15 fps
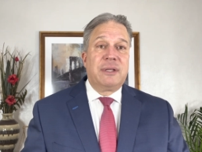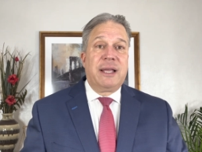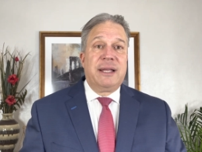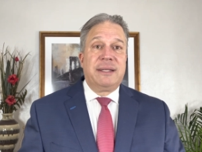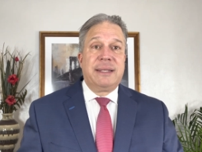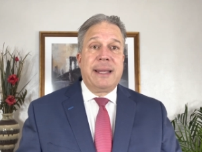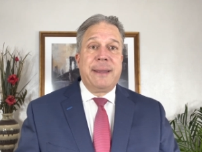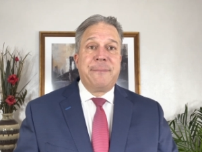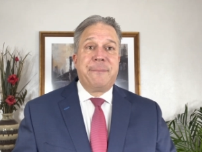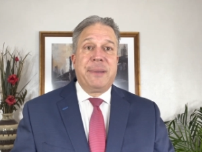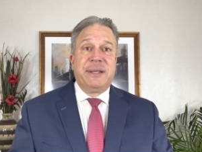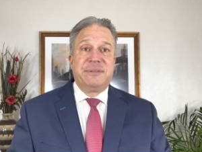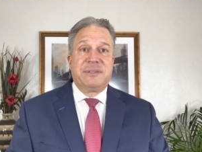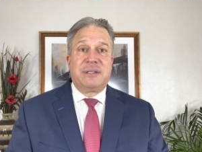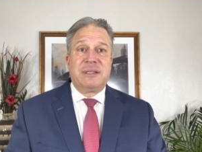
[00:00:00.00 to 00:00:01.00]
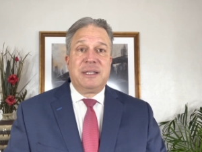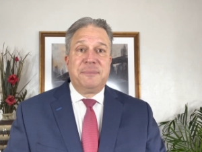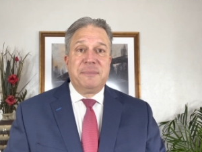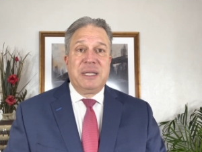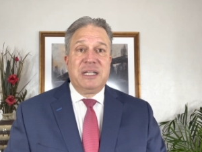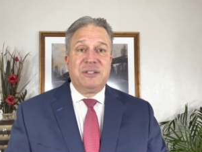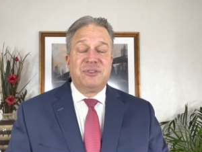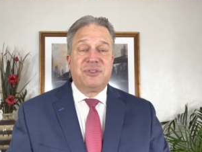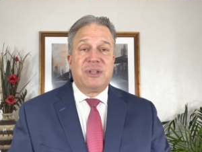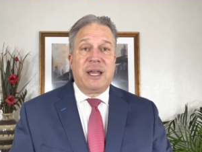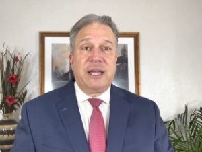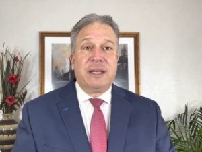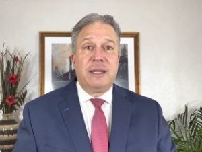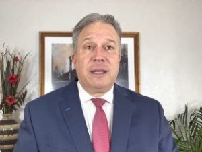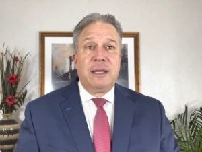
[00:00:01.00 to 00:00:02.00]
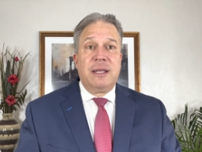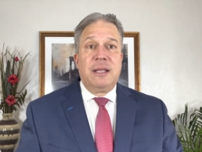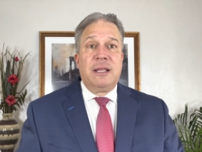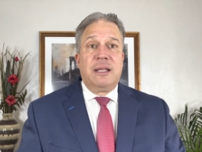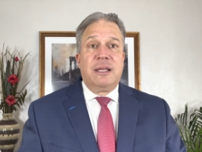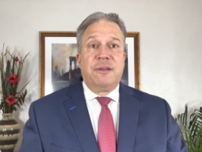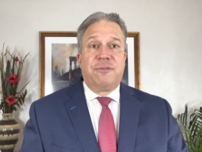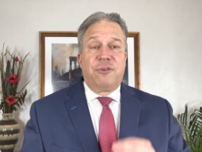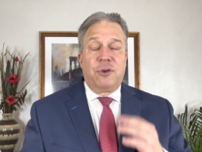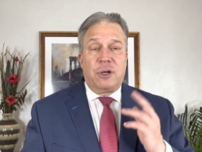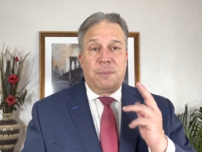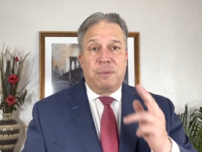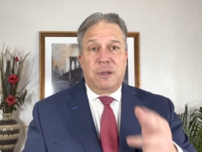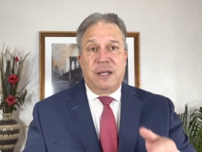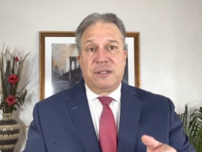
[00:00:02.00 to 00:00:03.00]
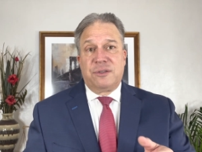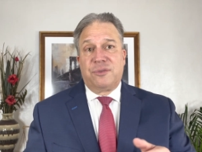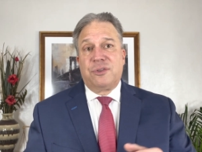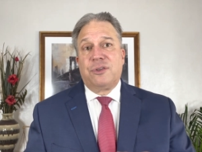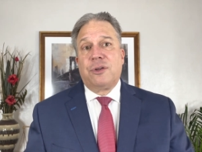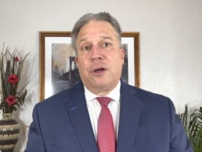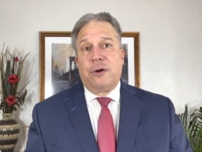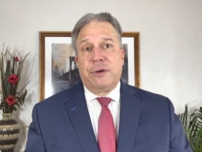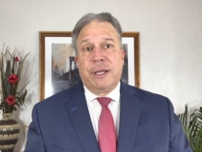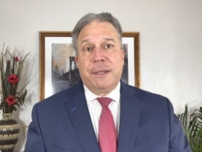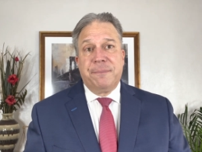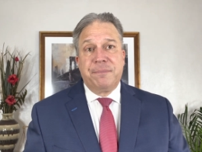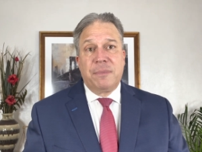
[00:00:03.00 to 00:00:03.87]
And that basically means that if you're the plaintiff's attorney,